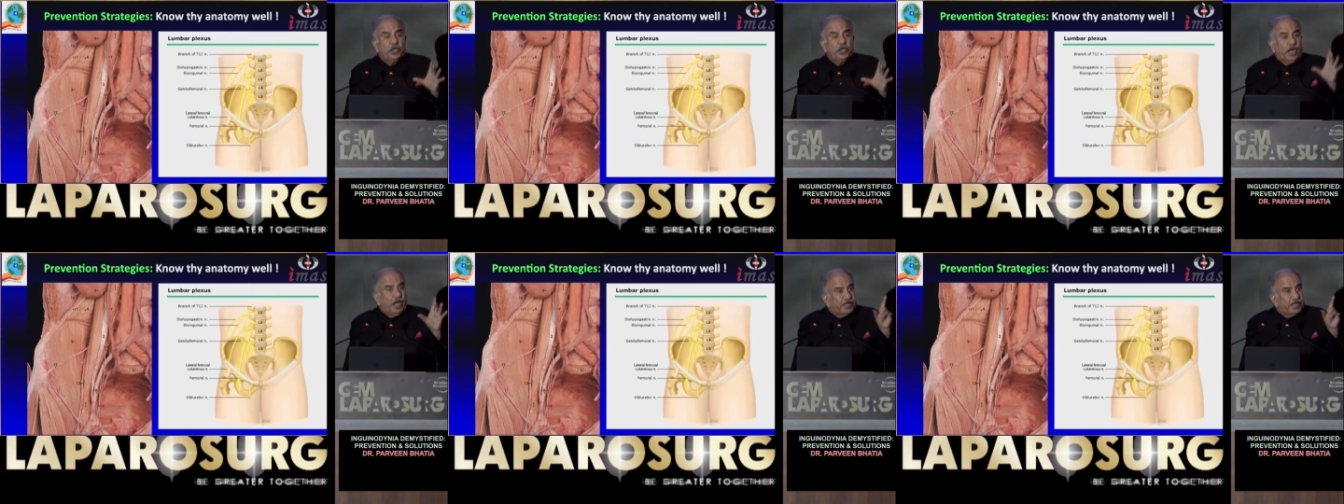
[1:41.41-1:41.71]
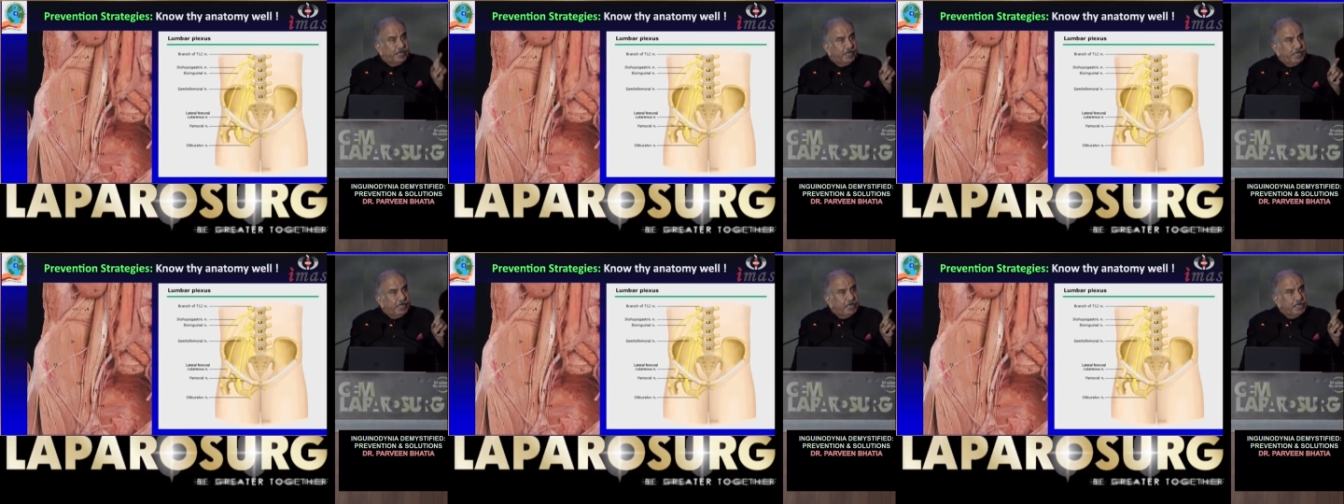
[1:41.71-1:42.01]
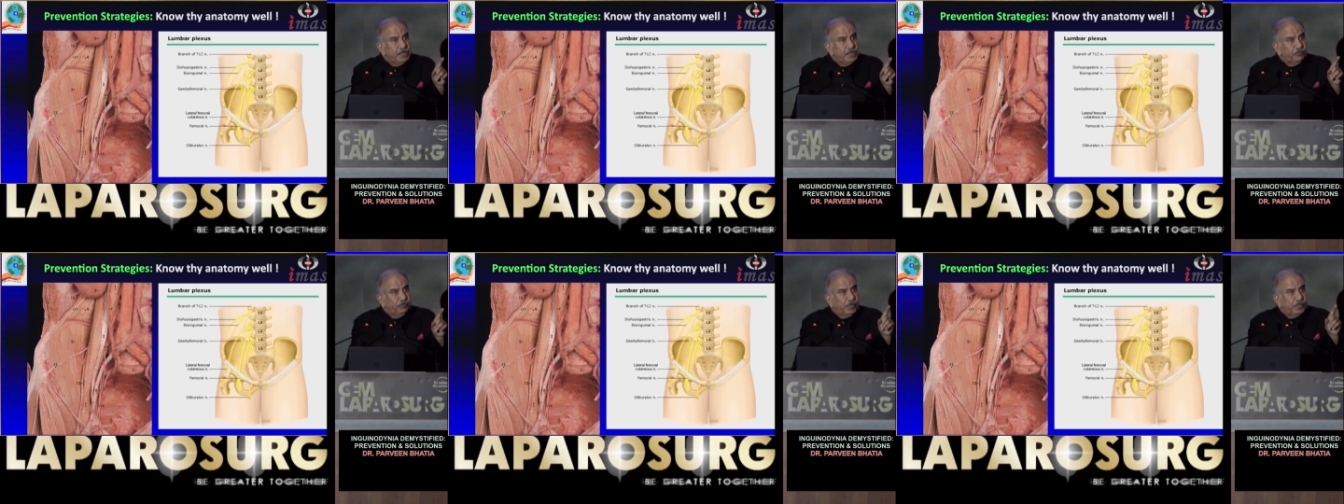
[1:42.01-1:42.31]

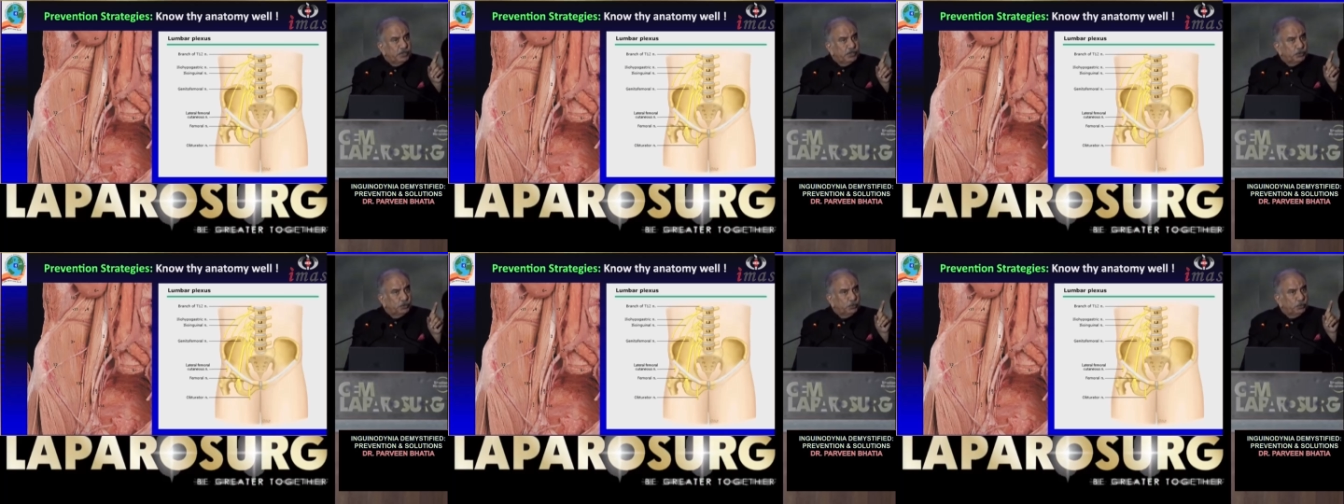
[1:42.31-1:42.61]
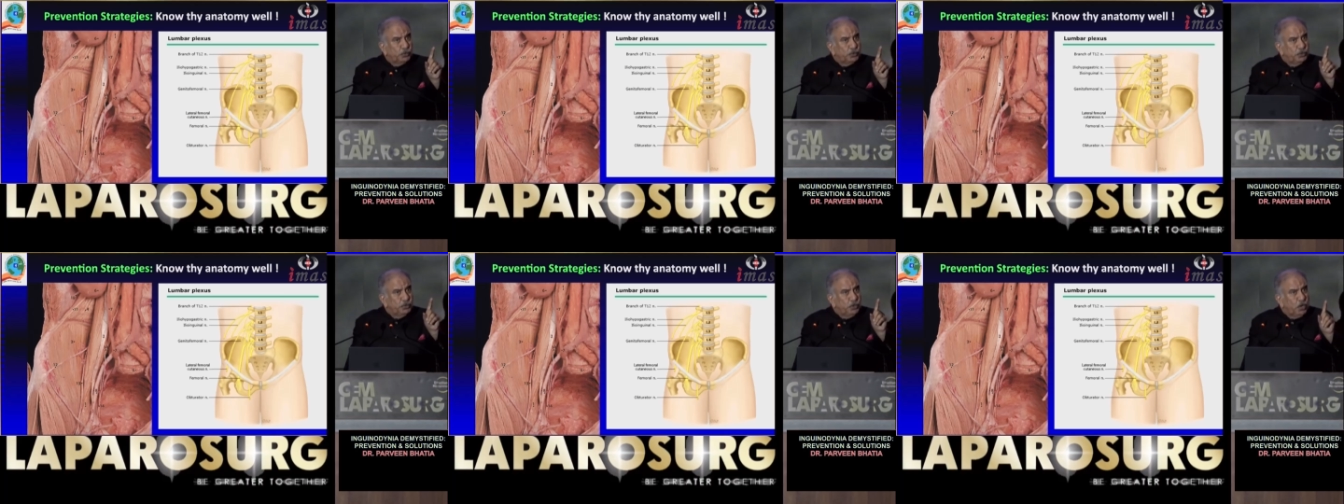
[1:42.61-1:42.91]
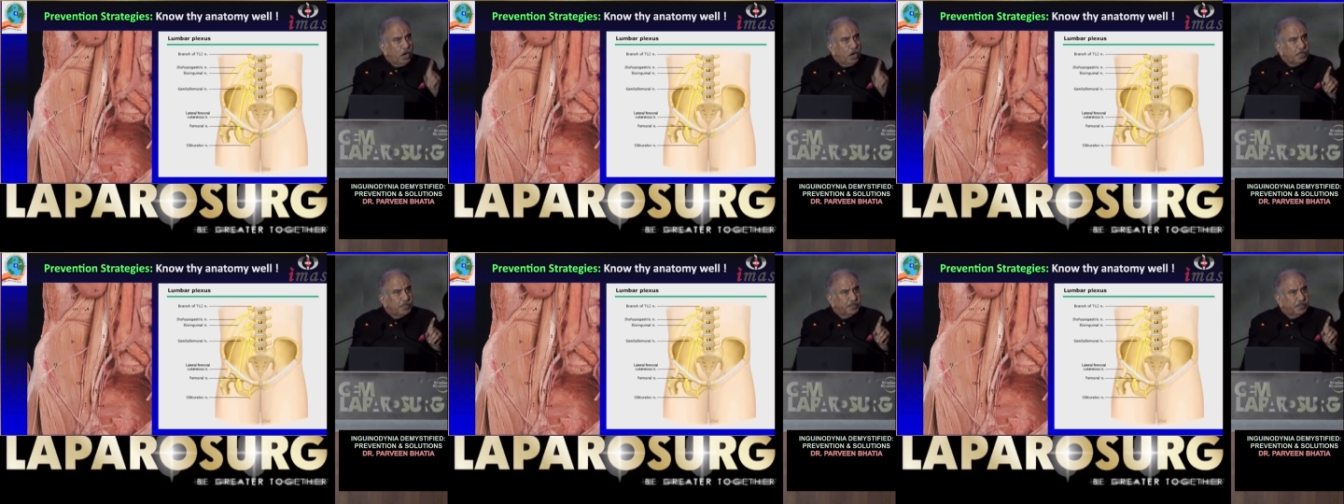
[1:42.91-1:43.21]
Again, one should
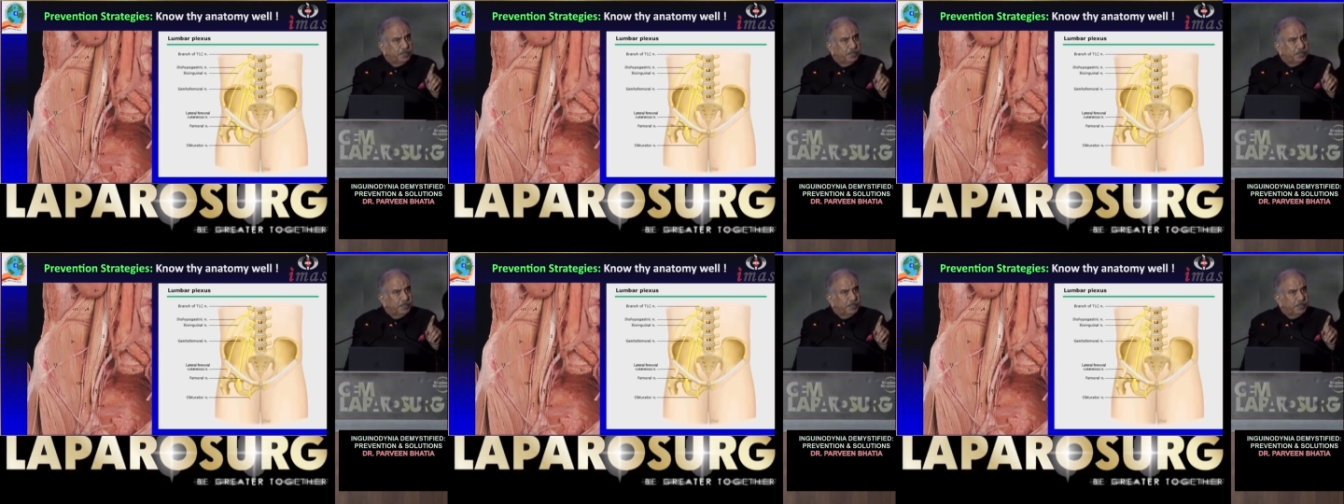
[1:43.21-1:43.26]
not